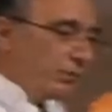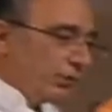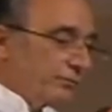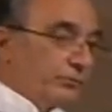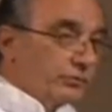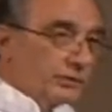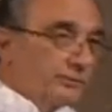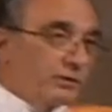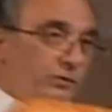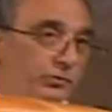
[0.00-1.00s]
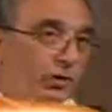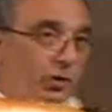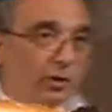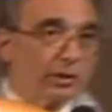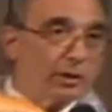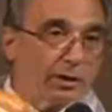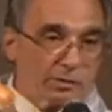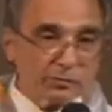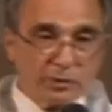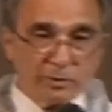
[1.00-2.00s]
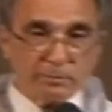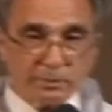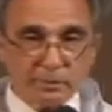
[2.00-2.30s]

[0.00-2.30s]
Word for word: But if you give a dog a crumb,